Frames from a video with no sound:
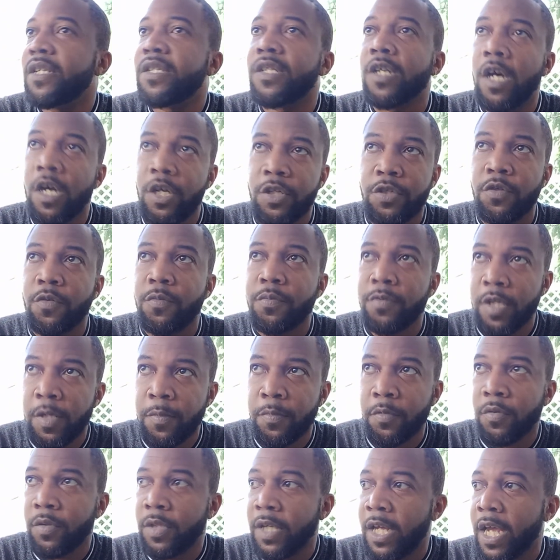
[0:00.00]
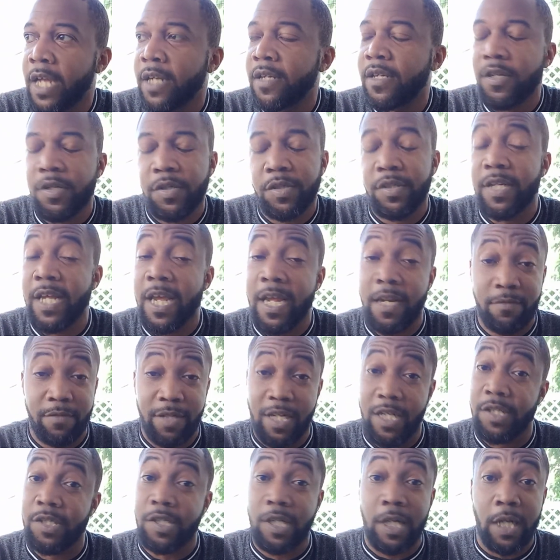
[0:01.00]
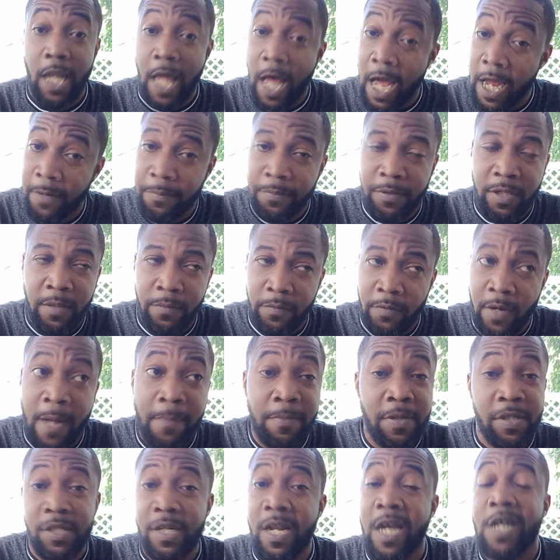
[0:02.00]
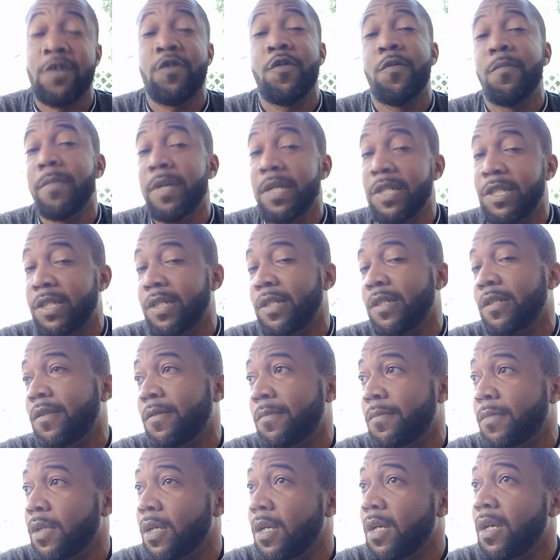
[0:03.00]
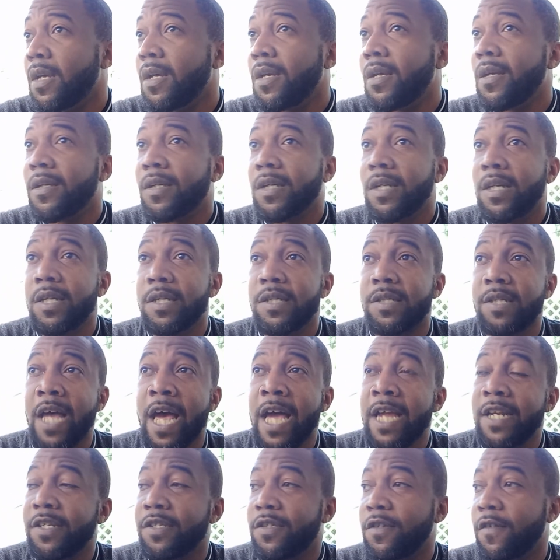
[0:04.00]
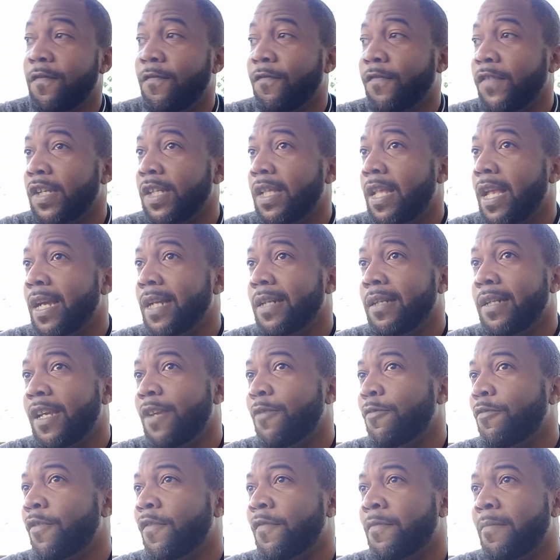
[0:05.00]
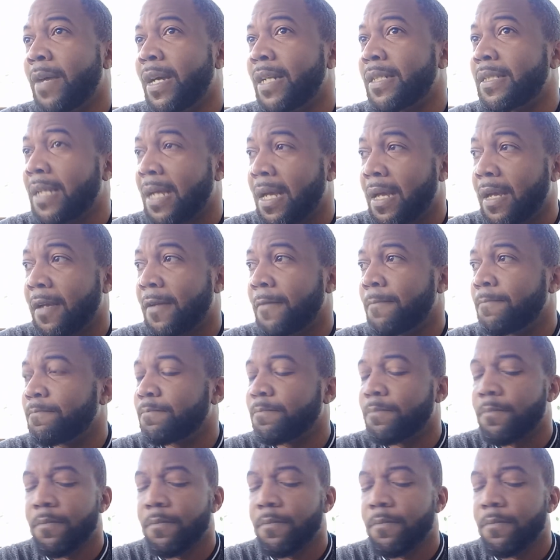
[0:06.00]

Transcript: It's other people it's a lot of people. I'm just not going to mention them because I just don't feel like they worth my time.